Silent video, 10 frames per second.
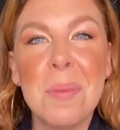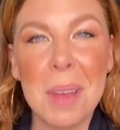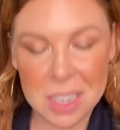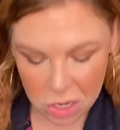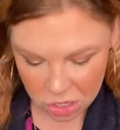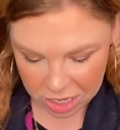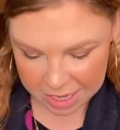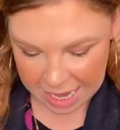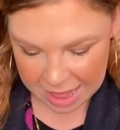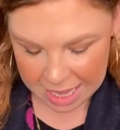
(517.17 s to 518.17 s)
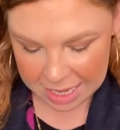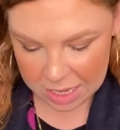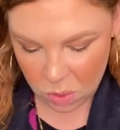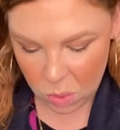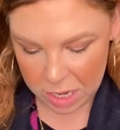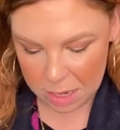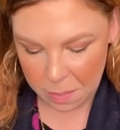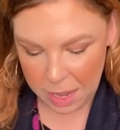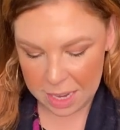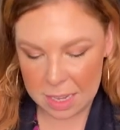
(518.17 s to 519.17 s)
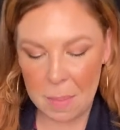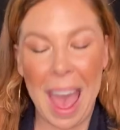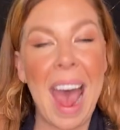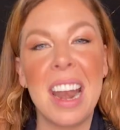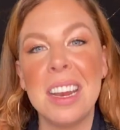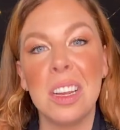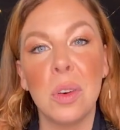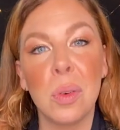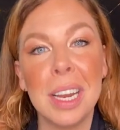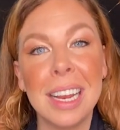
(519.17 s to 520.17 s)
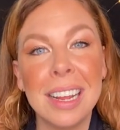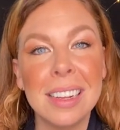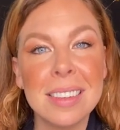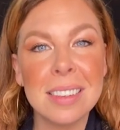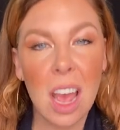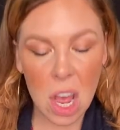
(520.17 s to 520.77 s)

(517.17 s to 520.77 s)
messages, and this is going to be some added ingredients